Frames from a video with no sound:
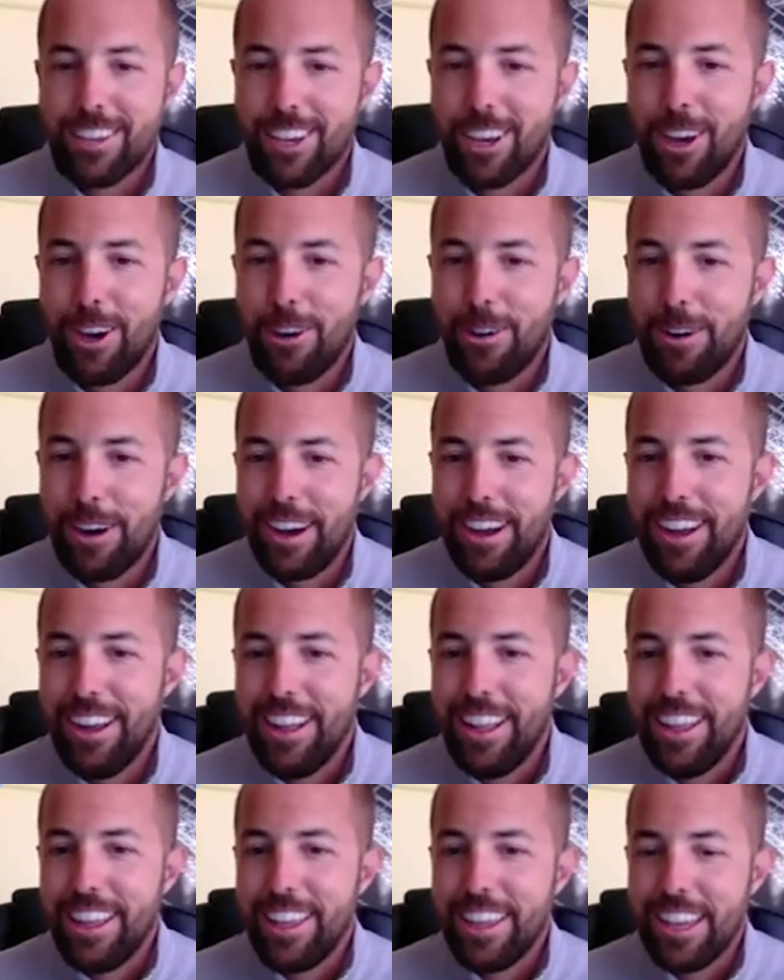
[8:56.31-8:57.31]
So, uh,
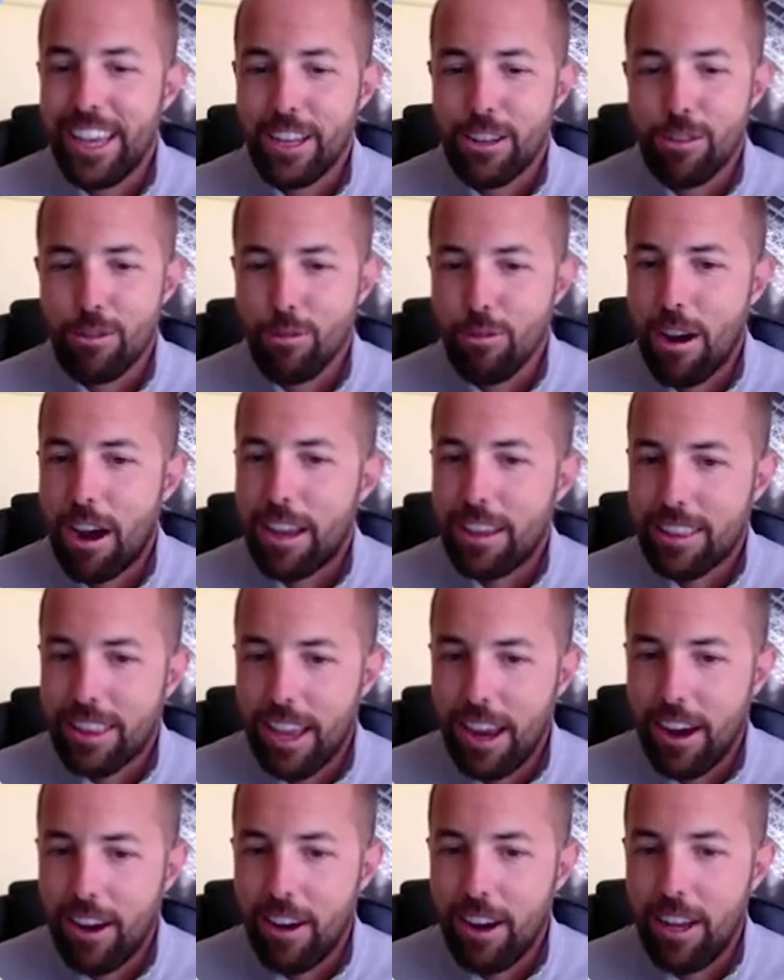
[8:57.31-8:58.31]
yeah, it's right
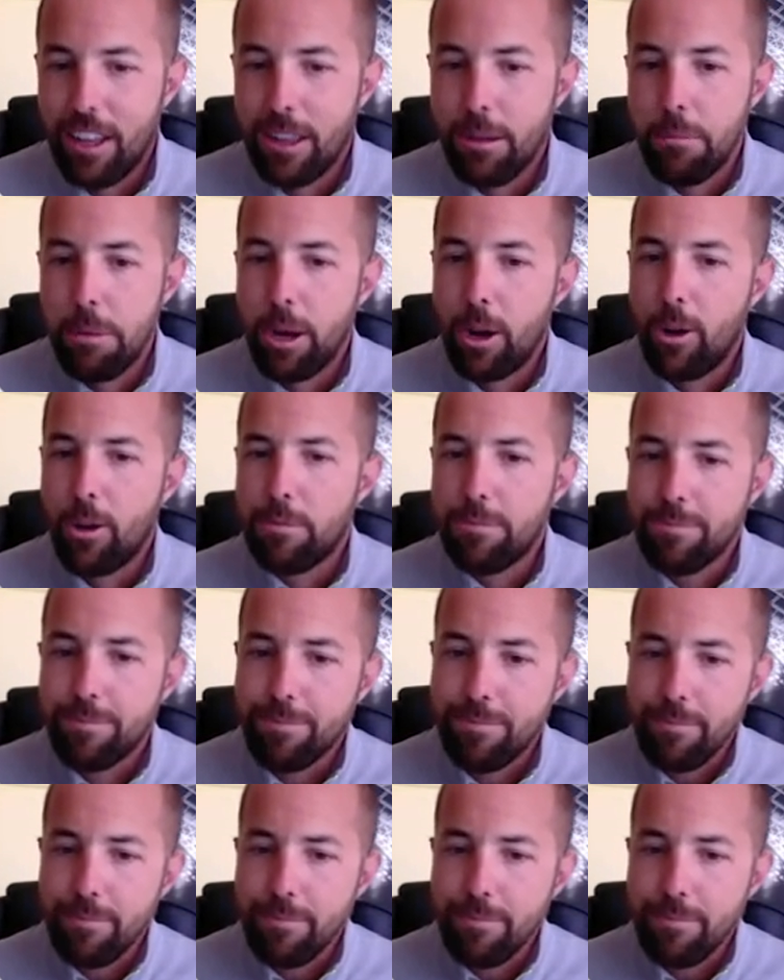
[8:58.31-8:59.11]
there in the middle